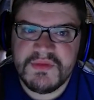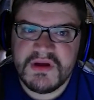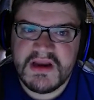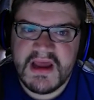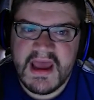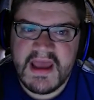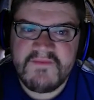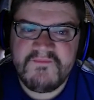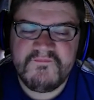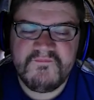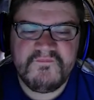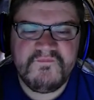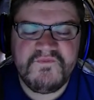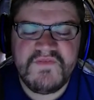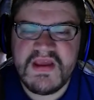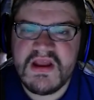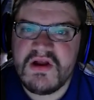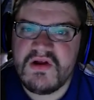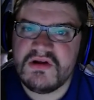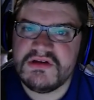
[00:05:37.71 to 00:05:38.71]
But I
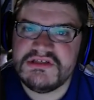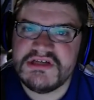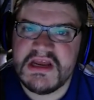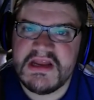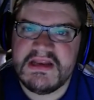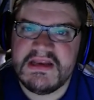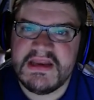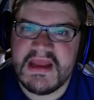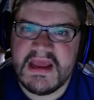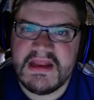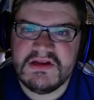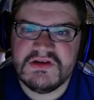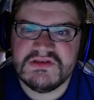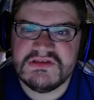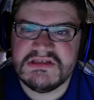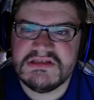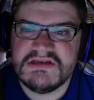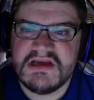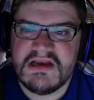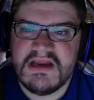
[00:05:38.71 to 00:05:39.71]
fear Jayden
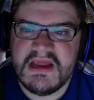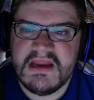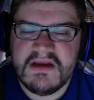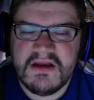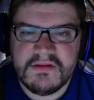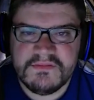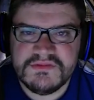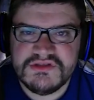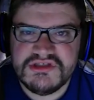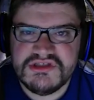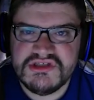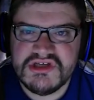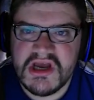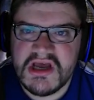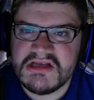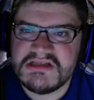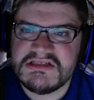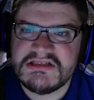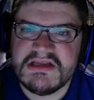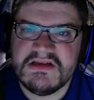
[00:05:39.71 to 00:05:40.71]
Daniels is going to end up
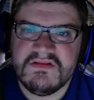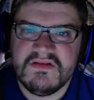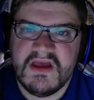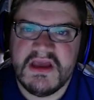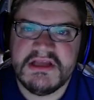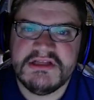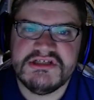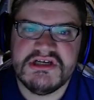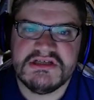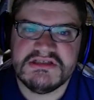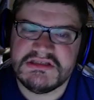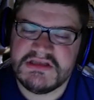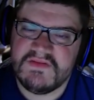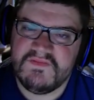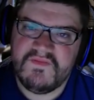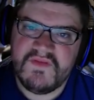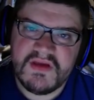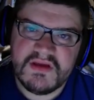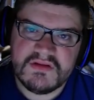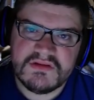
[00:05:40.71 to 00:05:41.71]
just like Justin
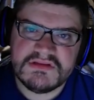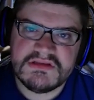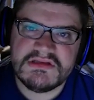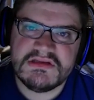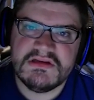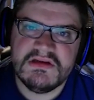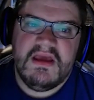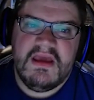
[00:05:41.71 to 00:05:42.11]
Fields.